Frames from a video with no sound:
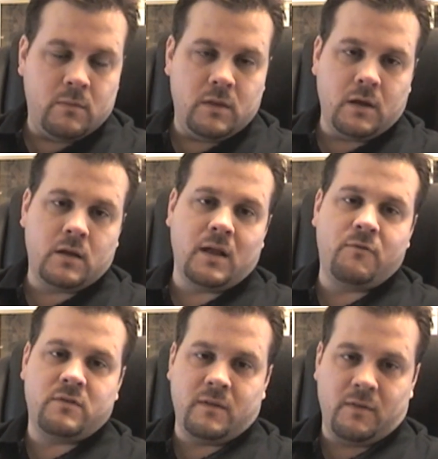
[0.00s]
the glove
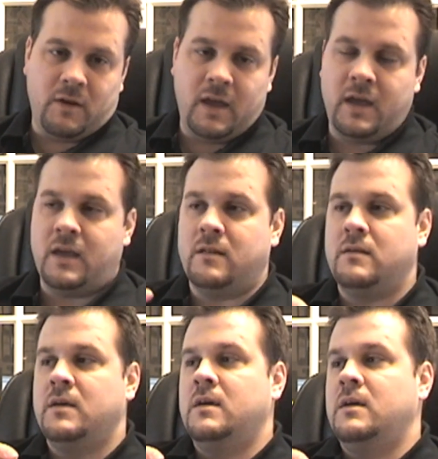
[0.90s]
was on the other hand,
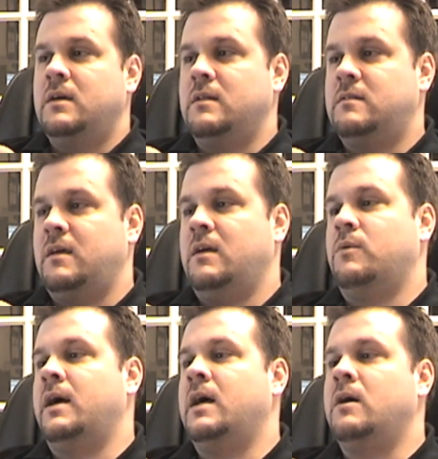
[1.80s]
and saying,
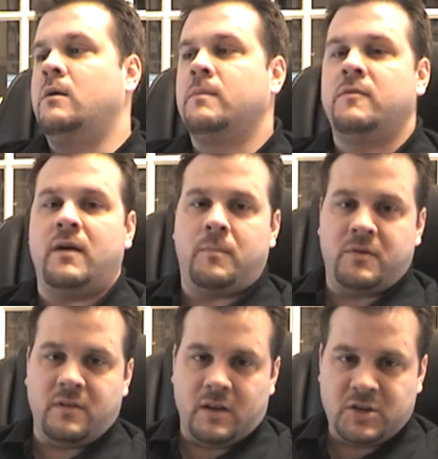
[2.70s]
well,
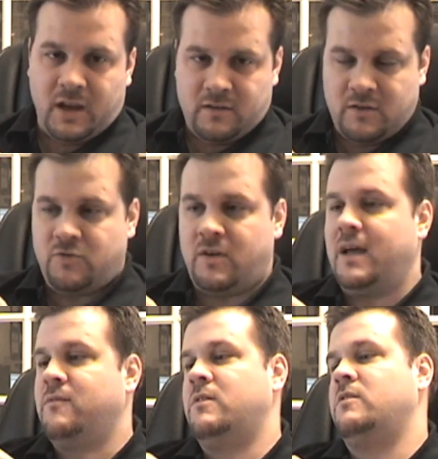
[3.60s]
developers need to change the
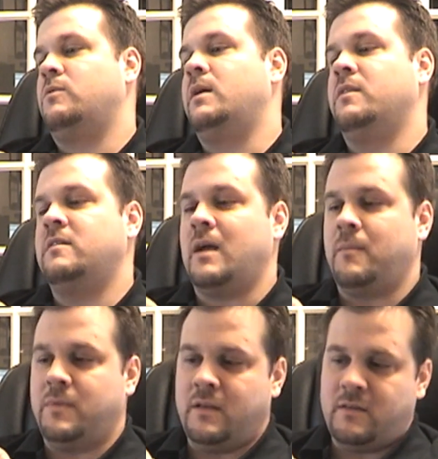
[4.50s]
drivers, well, this
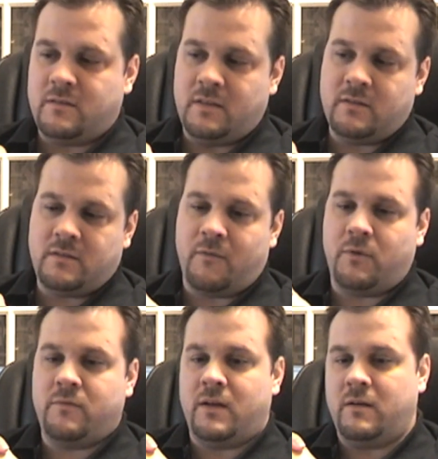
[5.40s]

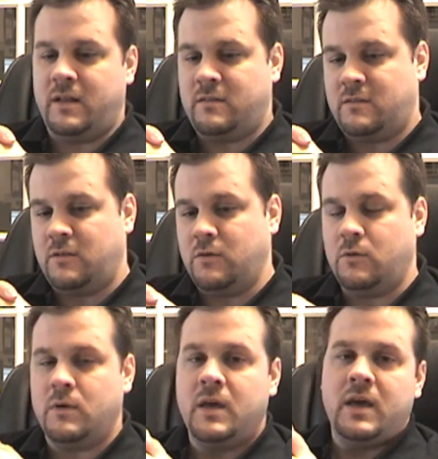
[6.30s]
software vendor needs
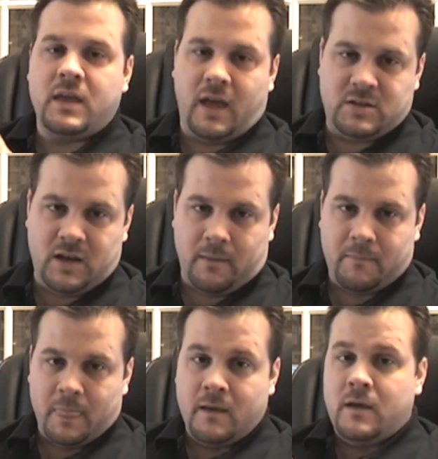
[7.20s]
to catch up.
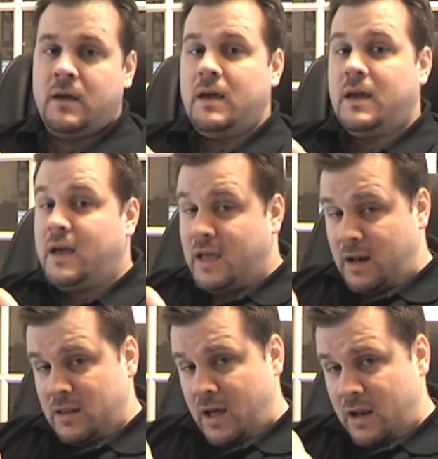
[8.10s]
And
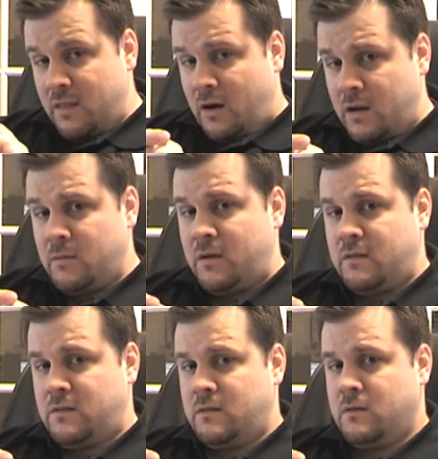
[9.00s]
a lot of the
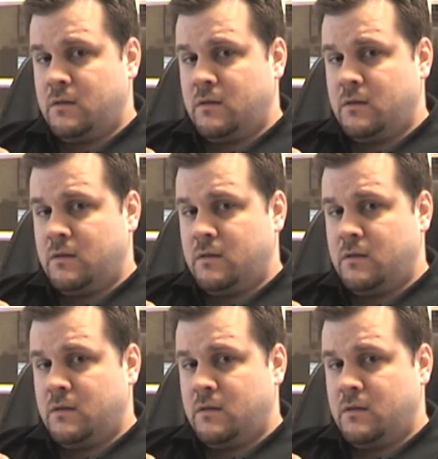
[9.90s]
arguments